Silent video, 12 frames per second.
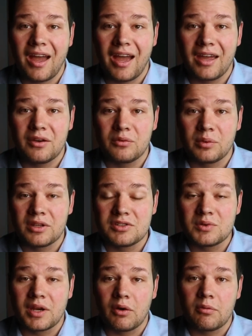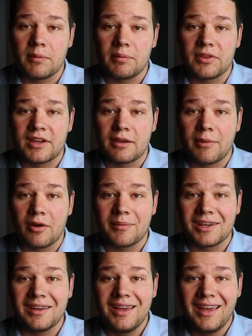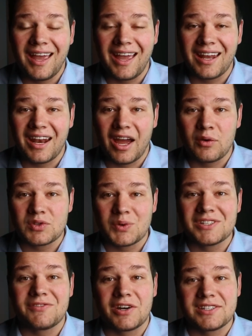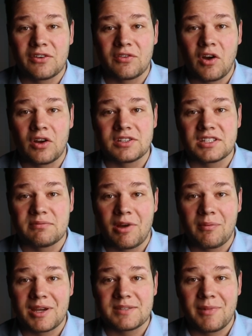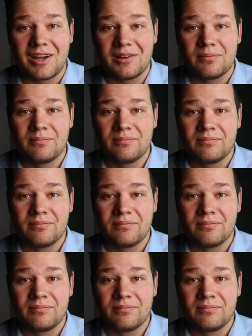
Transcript: I really do care what people think about me, and I was always very self-conscious about my smile.